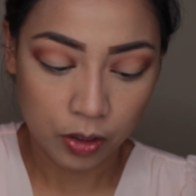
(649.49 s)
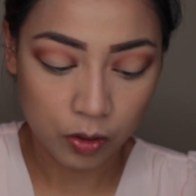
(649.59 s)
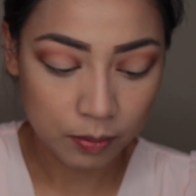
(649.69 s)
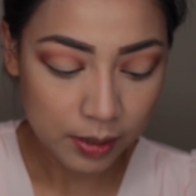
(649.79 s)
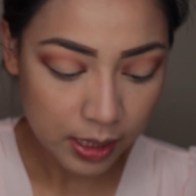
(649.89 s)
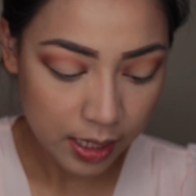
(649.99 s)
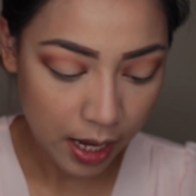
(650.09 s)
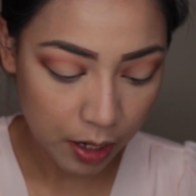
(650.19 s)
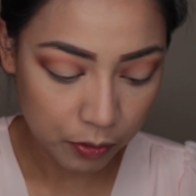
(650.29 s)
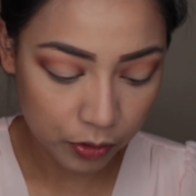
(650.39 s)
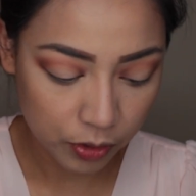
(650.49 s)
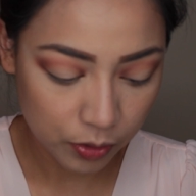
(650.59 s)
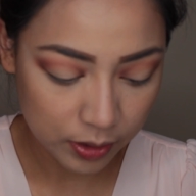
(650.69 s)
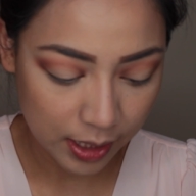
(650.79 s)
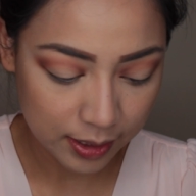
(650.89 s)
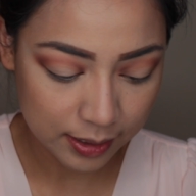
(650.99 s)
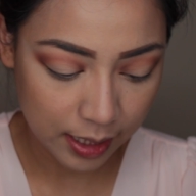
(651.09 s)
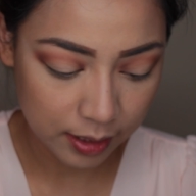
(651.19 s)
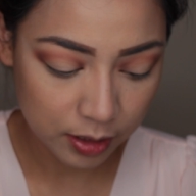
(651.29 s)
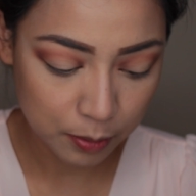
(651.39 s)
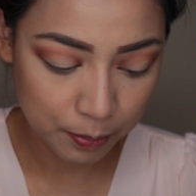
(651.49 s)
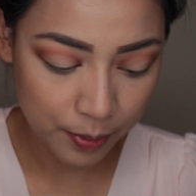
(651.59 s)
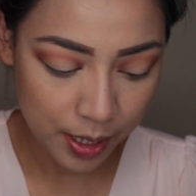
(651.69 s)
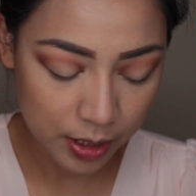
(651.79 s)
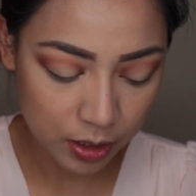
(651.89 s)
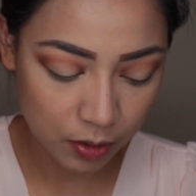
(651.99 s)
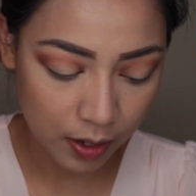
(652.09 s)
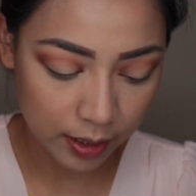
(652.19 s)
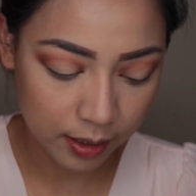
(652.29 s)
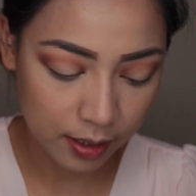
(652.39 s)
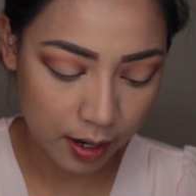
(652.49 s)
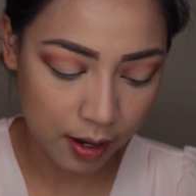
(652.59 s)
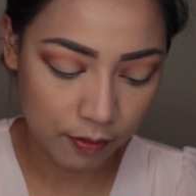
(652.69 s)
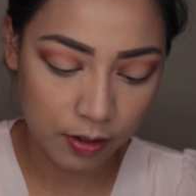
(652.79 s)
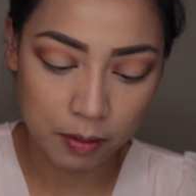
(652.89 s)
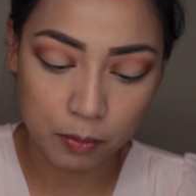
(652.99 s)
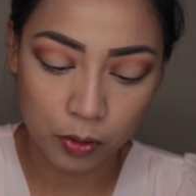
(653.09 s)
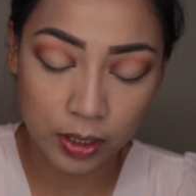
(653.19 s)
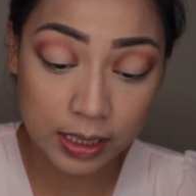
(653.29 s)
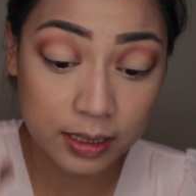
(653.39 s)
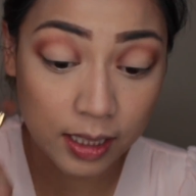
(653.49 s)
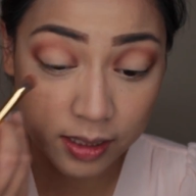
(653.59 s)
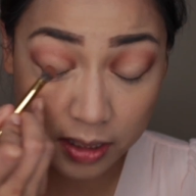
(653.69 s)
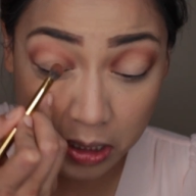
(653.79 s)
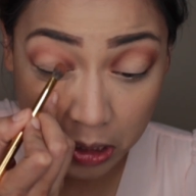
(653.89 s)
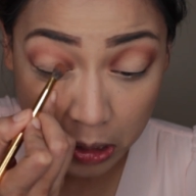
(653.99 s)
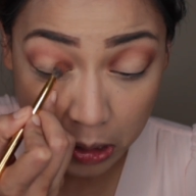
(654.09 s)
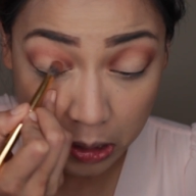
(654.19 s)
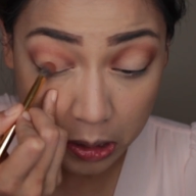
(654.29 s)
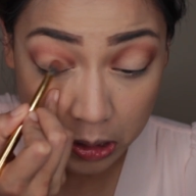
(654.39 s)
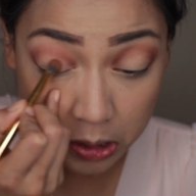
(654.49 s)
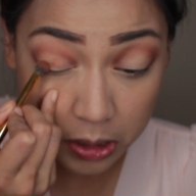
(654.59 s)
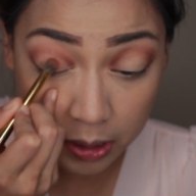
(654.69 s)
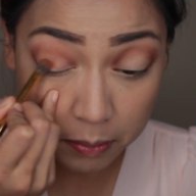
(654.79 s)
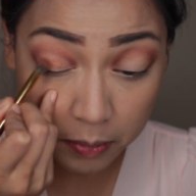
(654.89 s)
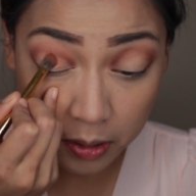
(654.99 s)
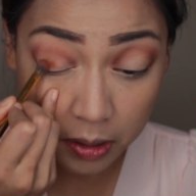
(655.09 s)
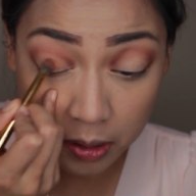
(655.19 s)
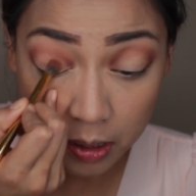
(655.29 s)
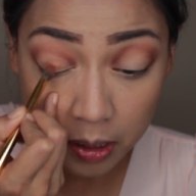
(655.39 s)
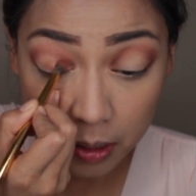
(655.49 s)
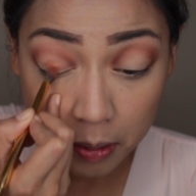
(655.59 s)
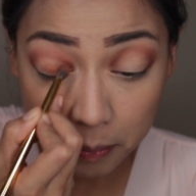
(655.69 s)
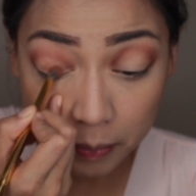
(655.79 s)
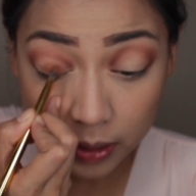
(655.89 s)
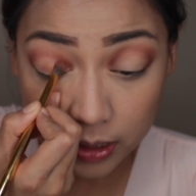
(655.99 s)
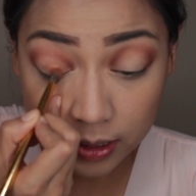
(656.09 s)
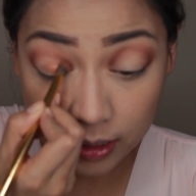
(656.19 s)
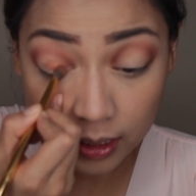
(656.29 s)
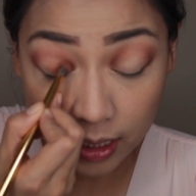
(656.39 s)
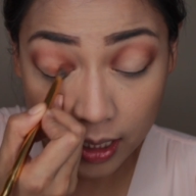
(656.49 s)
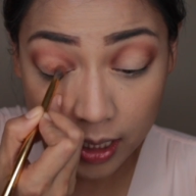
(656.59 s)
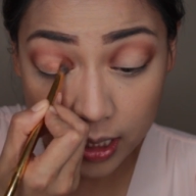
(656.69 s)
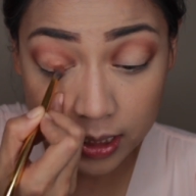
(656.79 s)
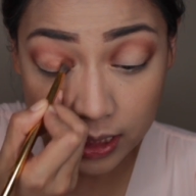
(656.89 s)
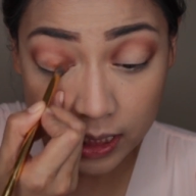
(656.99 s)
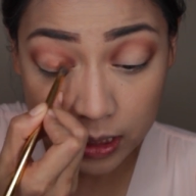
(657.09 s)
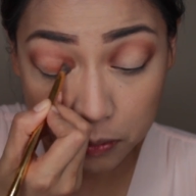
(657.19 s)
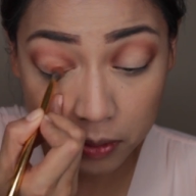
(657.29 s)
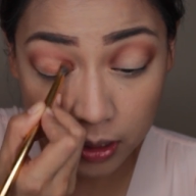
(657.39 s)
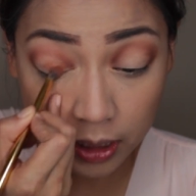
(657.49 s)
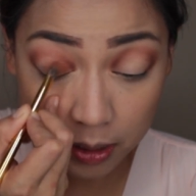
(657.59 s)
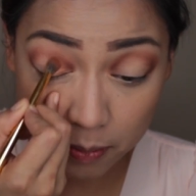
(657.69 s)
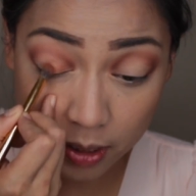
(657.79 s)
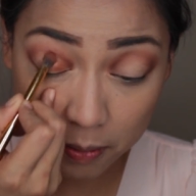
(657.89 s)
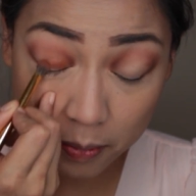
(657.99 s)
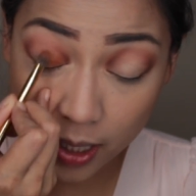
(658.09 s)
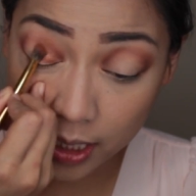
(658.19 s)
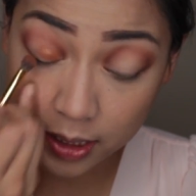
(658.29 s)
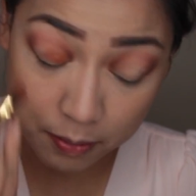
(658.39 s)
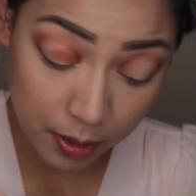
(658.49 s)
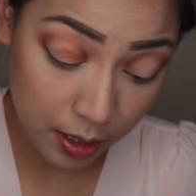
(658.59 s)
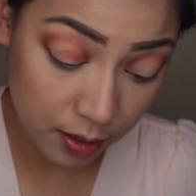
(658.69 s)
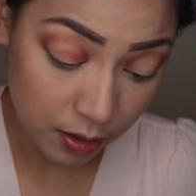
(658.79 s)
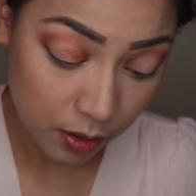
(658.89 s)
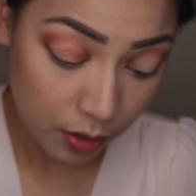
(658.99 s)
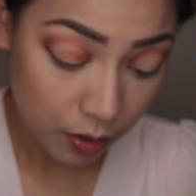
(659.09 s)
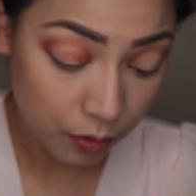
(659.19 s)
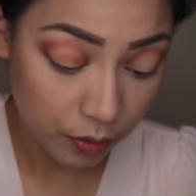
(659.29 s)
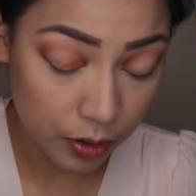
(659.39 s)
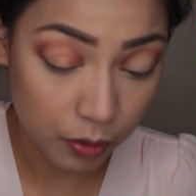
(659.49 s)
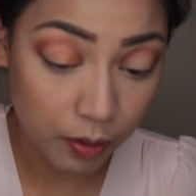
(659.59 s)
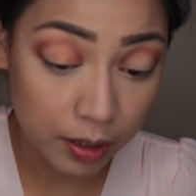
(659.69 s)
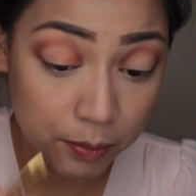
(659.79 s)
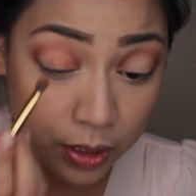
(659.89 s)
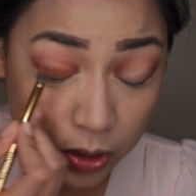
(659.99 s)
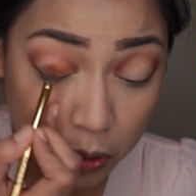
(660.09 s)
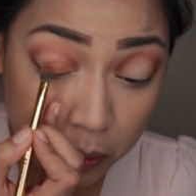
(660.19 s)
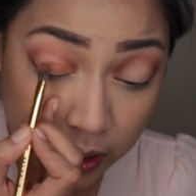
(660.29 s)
Normally, I would use a setting spray so I could have a more intense shimmer, but today, since we're gonna be a bridesmaid, we don't want to be too